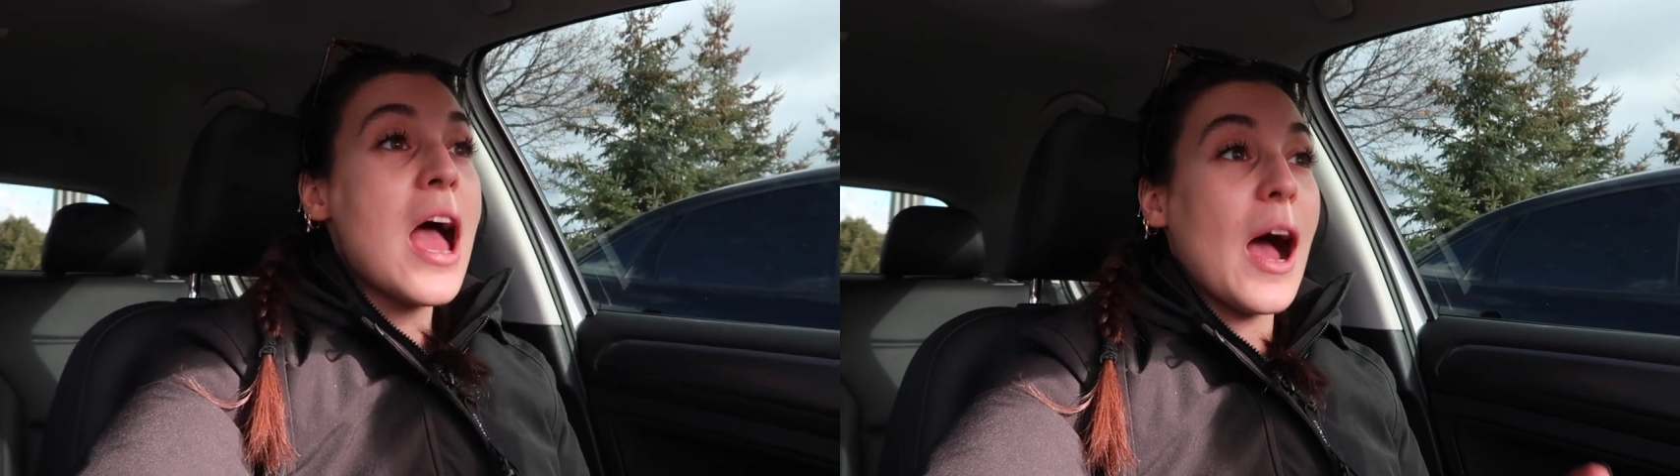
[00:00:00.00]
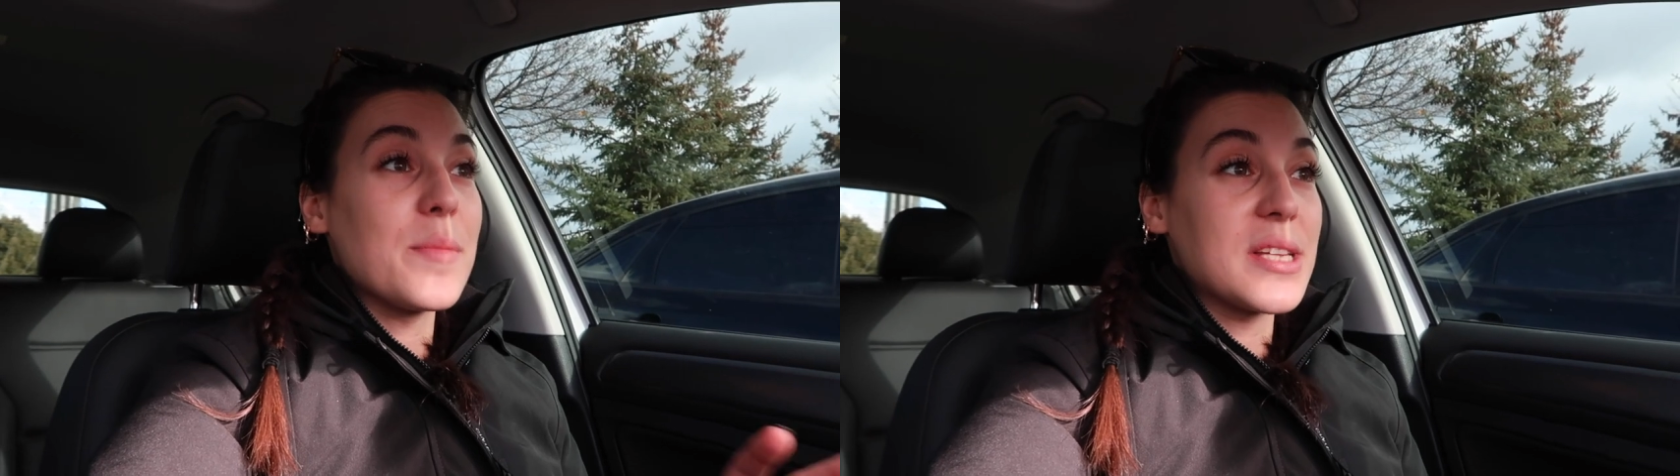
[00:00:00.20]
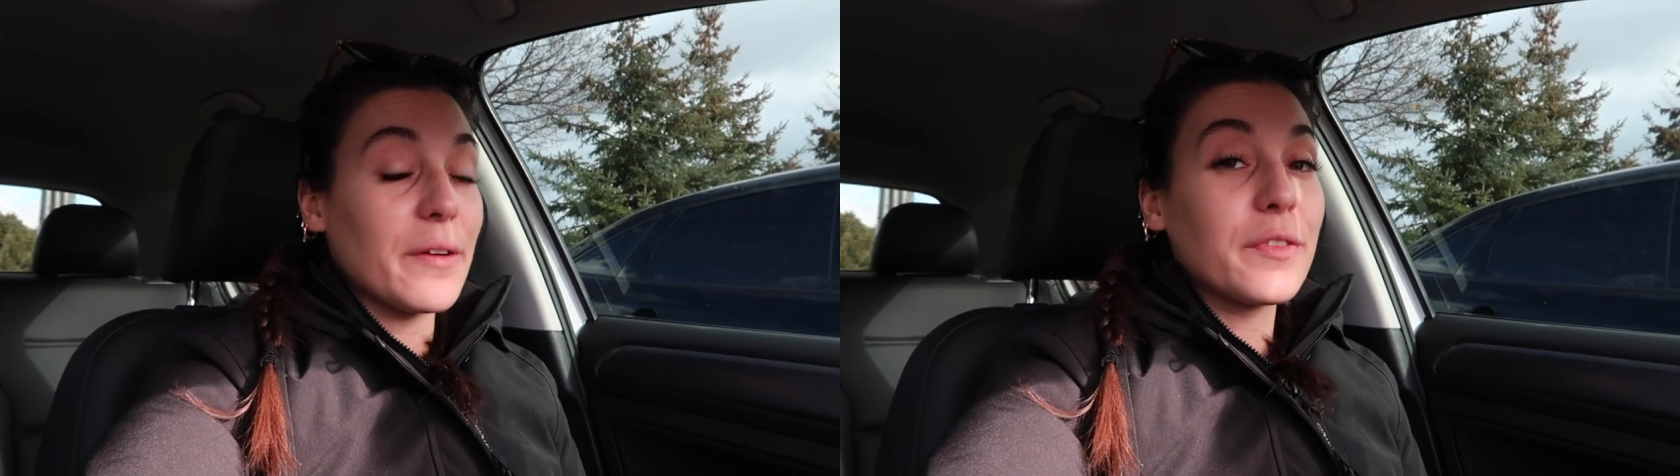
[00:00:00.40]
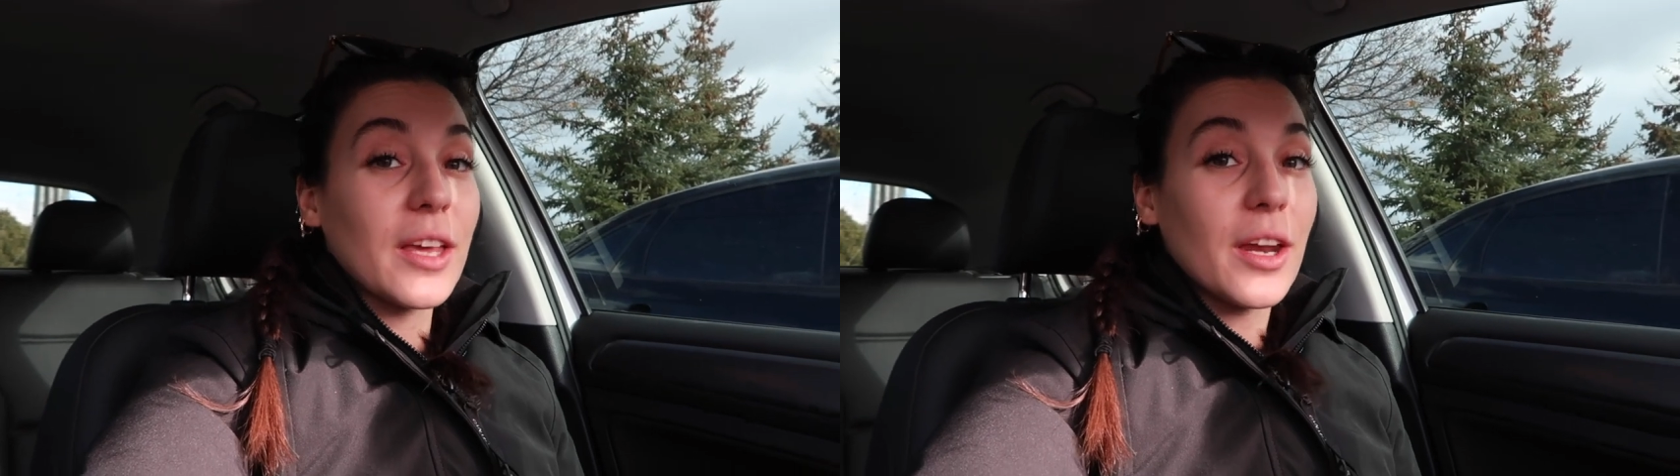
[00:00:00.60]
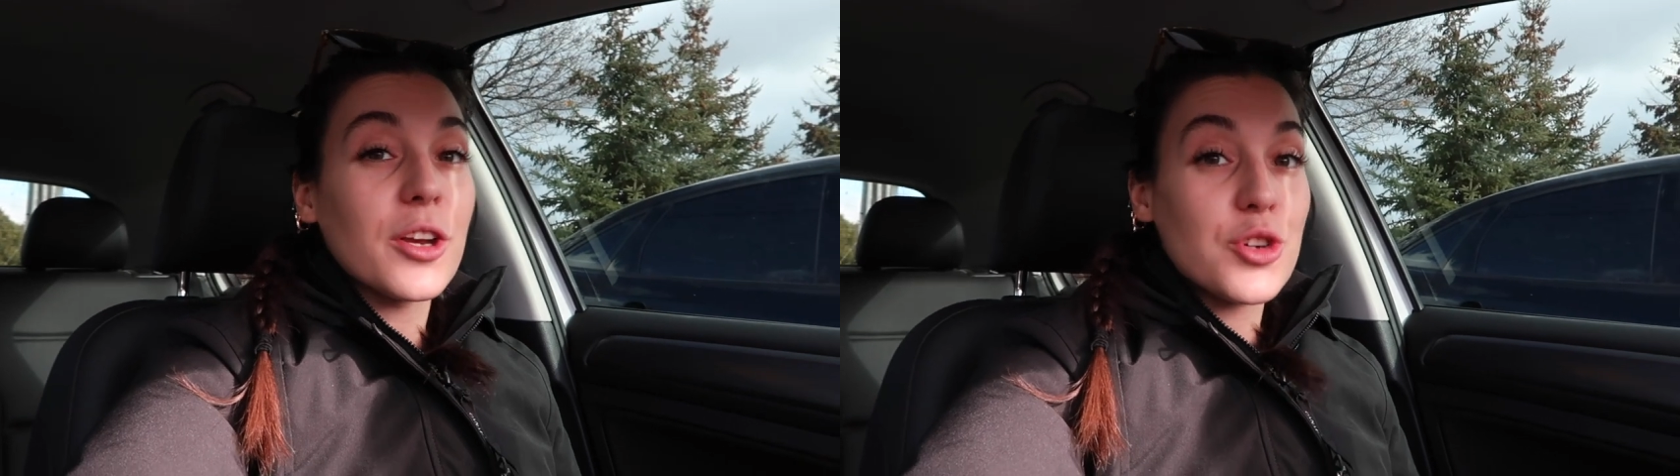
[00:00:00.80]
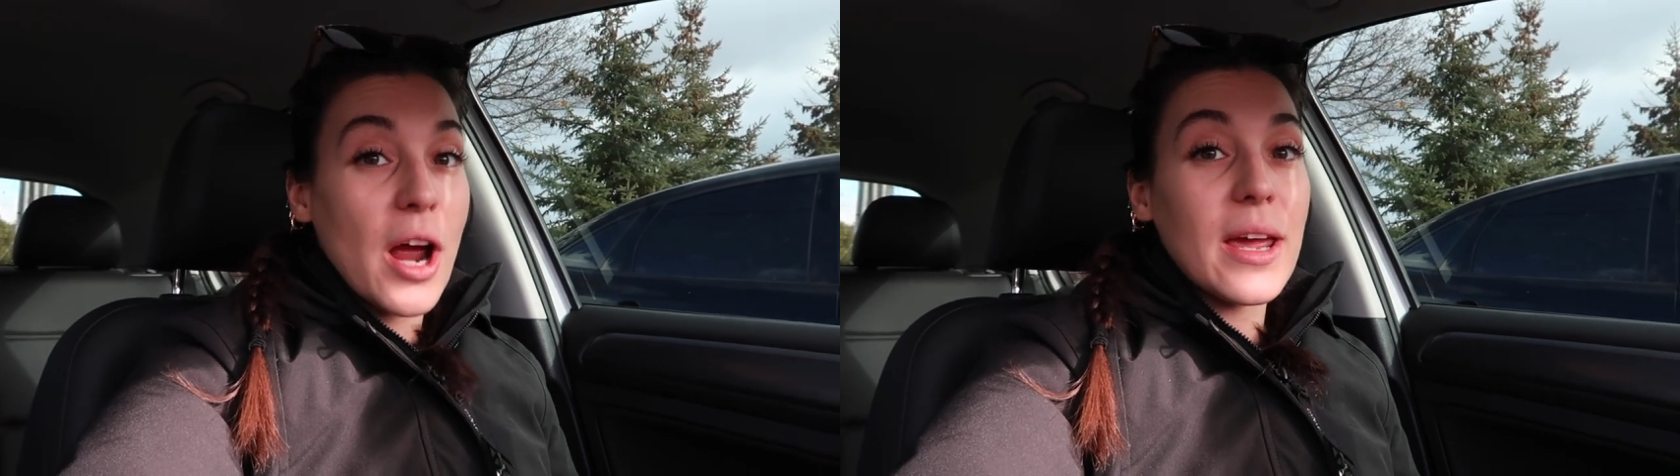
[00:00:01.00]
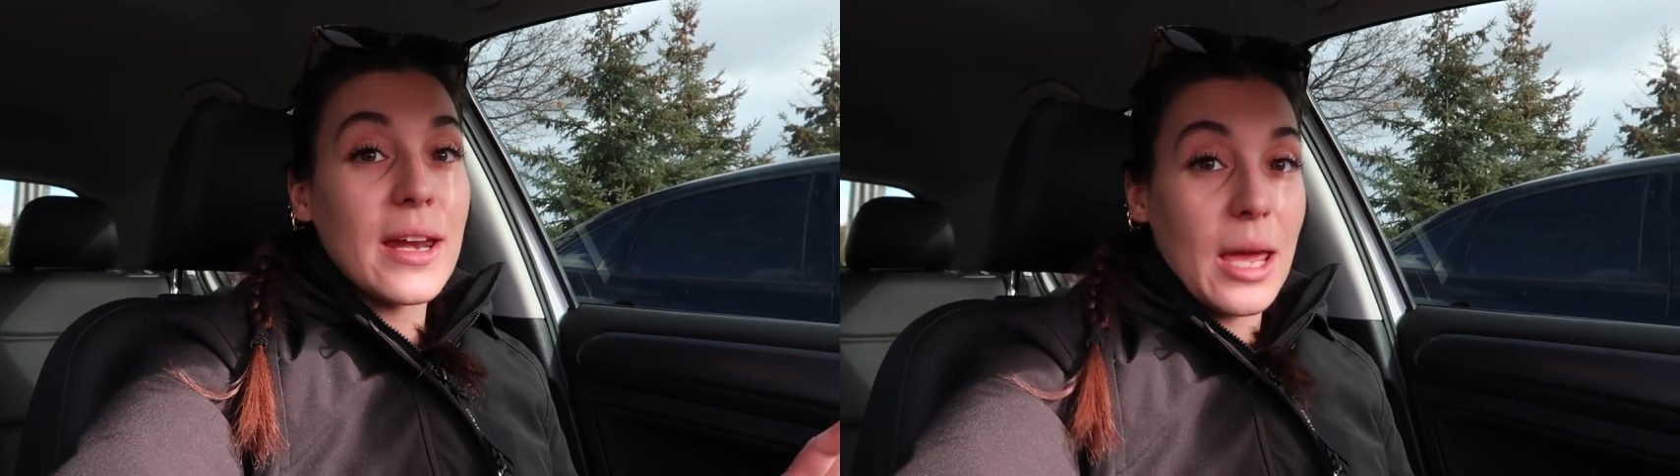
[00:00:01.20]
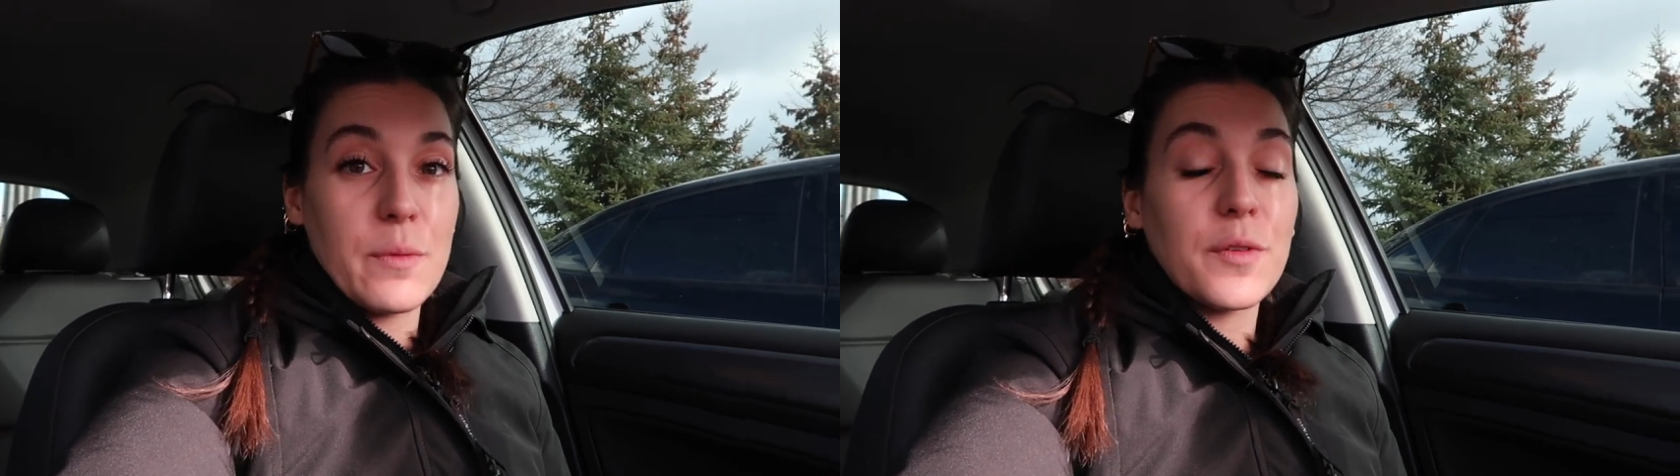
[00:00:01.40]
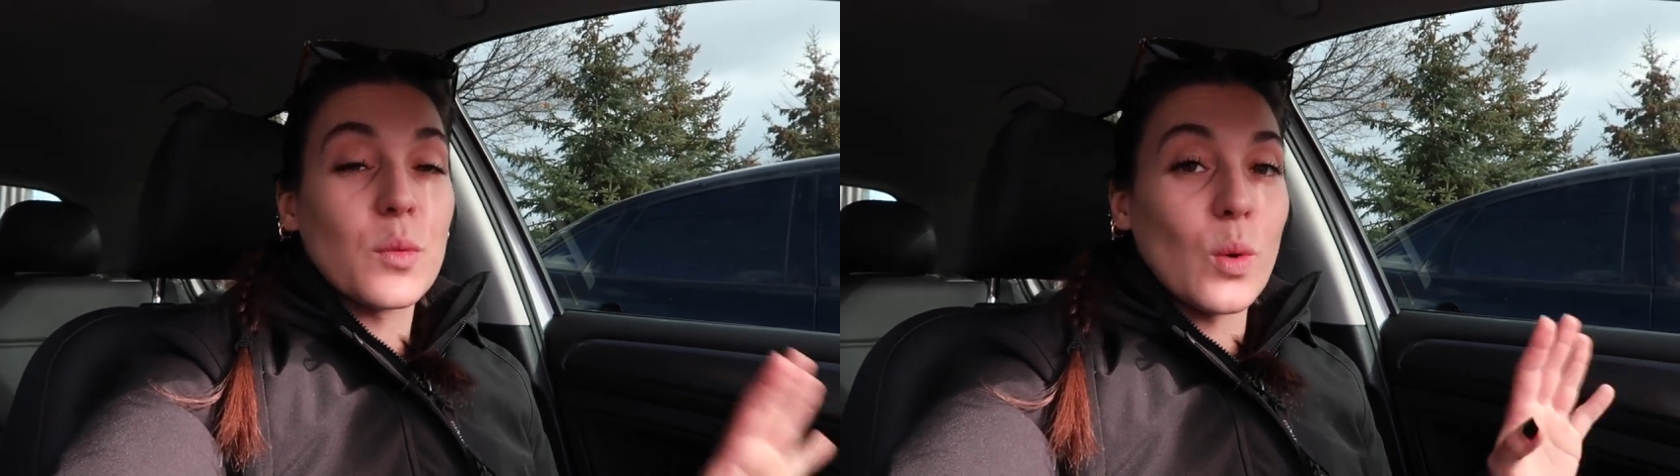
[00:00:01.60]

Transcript: I'm definitely gonna try and aim for